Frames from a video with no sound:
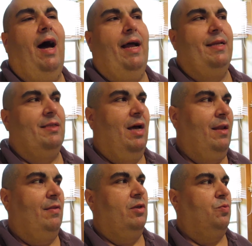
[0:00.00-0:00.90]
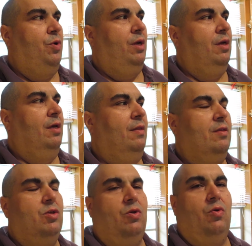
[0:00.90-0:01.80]
I decided this week
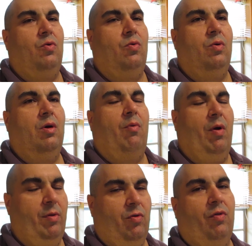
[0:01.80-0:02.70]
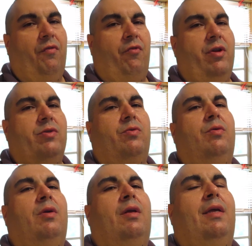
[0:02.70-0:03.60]
when I went through the freezer
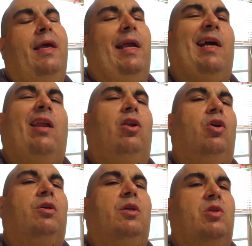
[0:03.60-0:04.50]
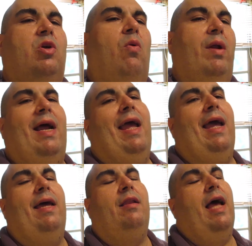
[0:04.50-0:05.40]
and kind of looked and saw what I
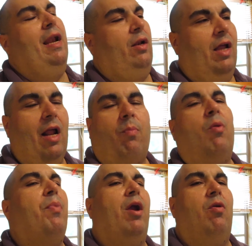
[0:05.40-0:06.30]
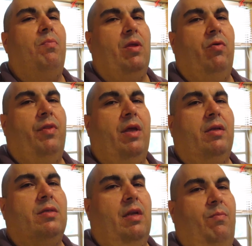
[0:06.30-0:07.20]
had a lot of prepared meal
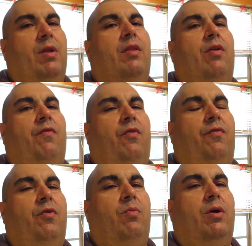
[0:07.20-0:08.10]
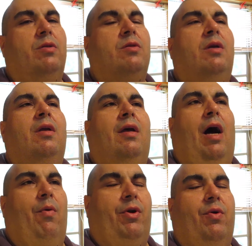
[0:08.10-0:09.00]
things that have been in there for a few months.
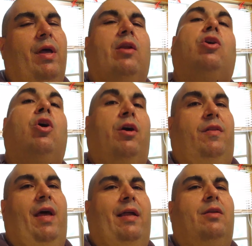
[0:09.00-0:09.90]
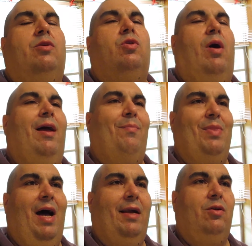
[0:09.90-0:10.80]
I want to go ahead and cook that. So I
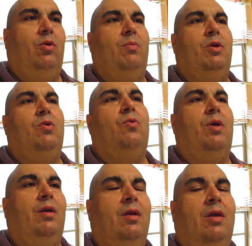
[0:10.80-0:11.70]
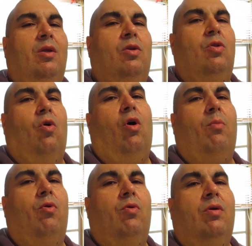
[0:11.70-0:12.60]
am not going to be doing
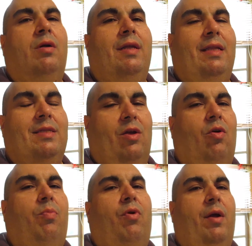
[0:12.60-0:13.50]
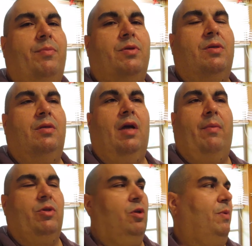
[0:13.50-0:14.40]
normal dinner preps.
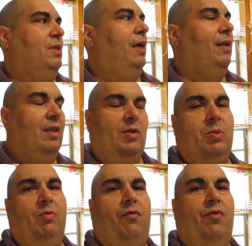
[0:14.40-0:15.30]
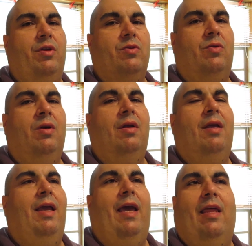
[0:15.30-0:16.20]
I'm just going to be taking things from the freezer,
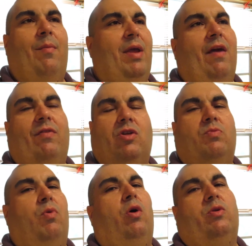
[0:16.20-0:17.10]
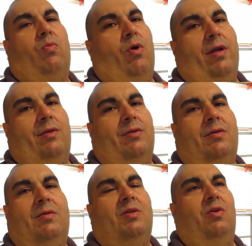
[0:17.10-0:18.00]
and then I may have to just ball some rice,
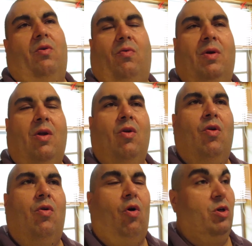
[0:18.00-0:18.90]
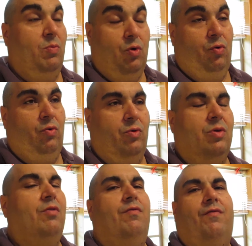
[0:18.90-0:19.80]
or some
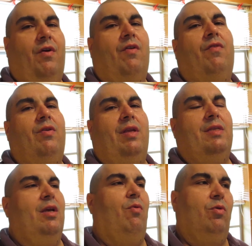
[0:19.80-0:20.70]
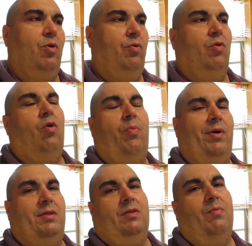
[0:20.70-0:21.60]
noodles. Very, very easy. I won't go through the whole
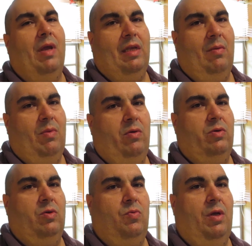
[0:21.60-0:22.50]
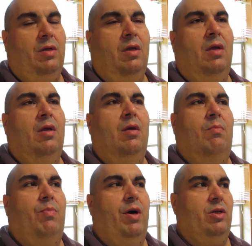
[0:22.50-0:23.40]
process of making meals this week,
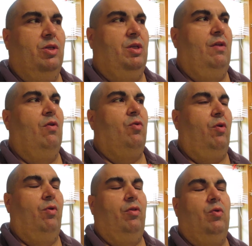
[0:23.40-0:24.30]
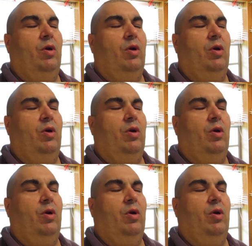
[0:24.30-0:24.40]
but just to give you a quick run